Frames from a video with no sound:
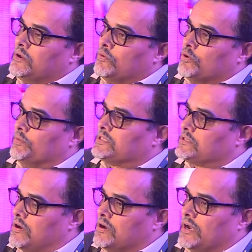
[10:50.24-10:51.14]
would be
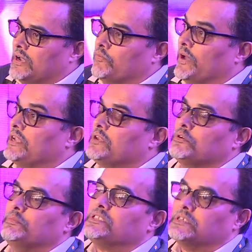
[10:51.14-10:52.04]
stronger and where he will
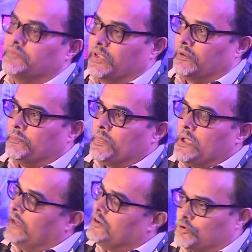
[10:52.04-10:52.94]
be serving.
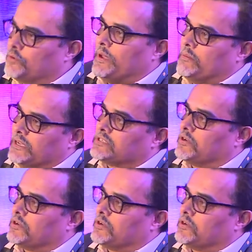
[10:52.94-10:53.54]
And it could be a mix